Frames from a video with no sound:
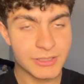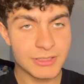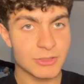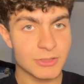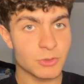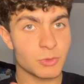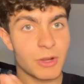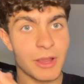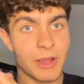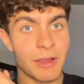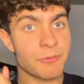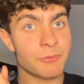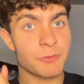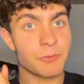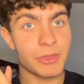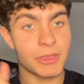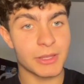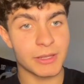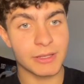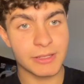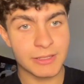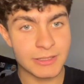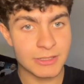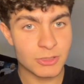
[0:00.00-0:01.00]
so
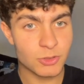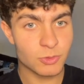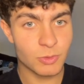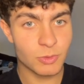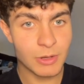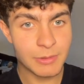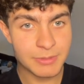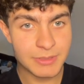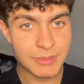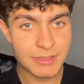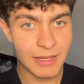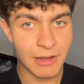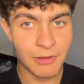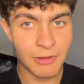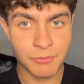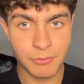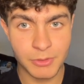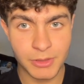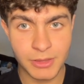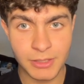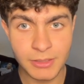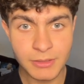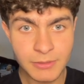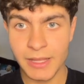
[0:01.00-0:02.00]
everything. It scrapes
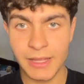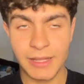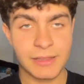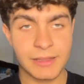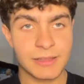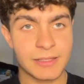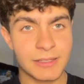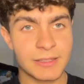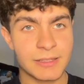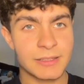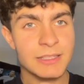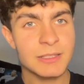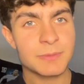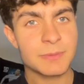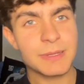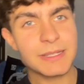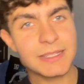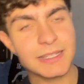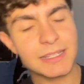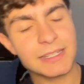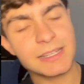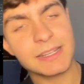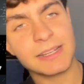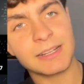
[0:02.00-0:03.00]
everything. And this
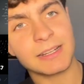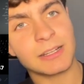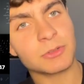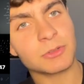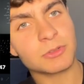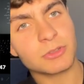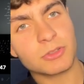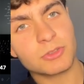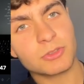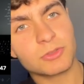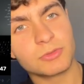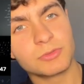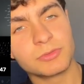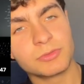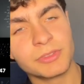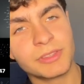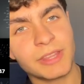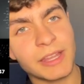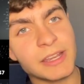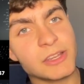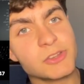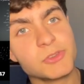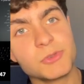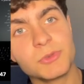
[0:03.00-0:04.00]
basically allows us to
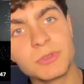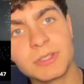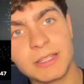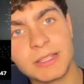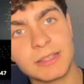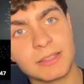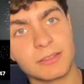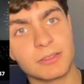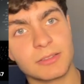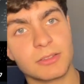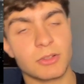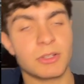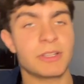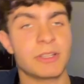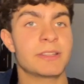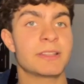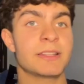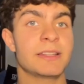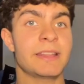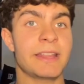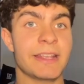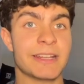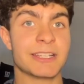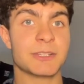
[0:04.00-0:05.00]
then use it in
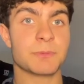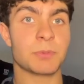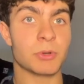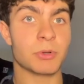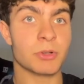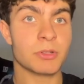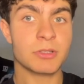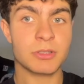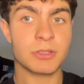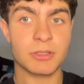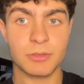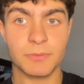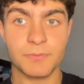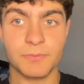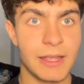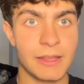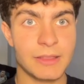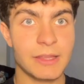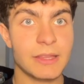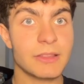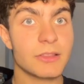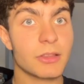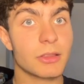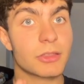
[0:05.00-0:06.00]
the next parts.
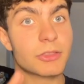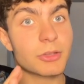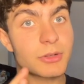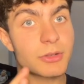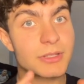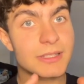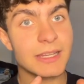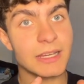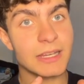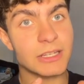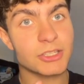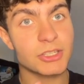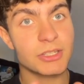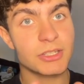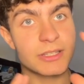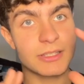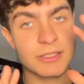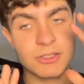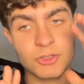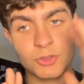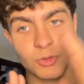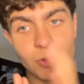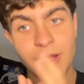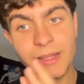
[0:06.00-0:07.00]
And then the third section
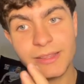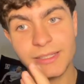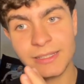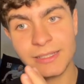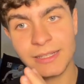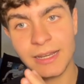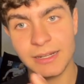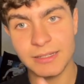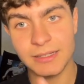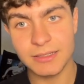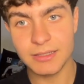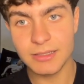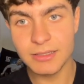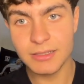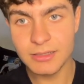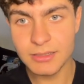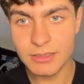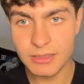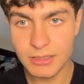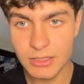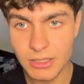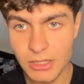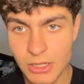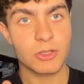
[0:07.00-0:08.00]
is trend
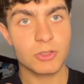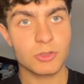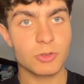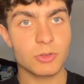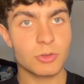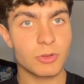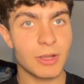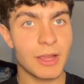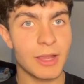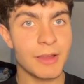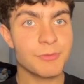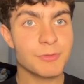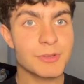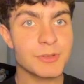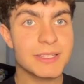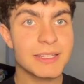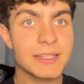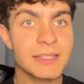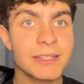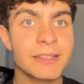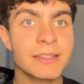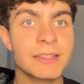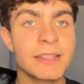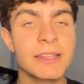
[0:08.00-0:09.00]
analysis. So every
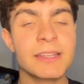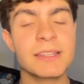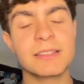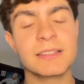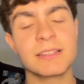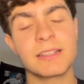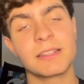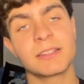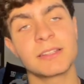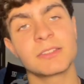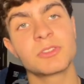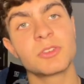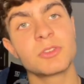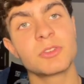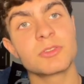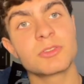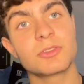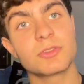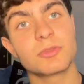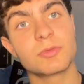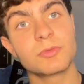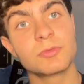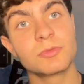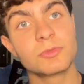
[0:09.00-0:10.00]
single day it
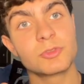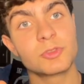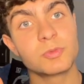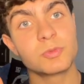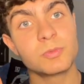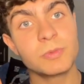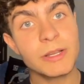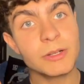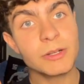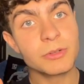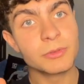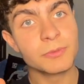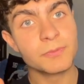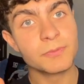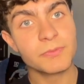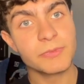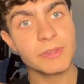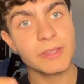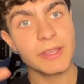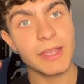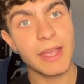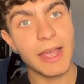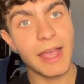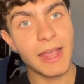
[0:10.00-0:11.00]
goes through Twitter,
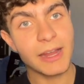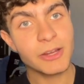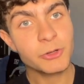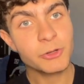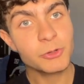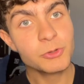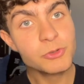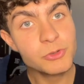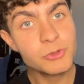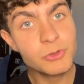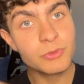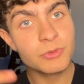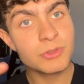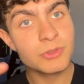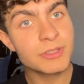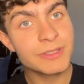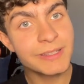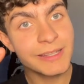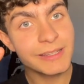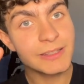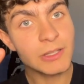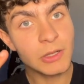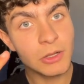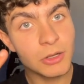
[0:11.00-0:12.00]
Hacker News,
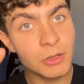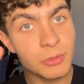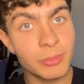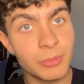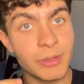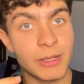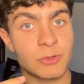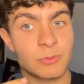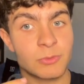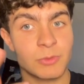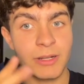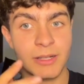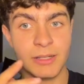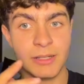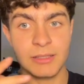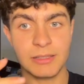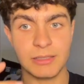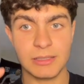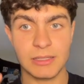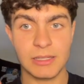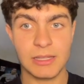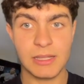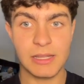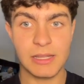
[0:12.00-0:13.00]
GitHub, and Reddit.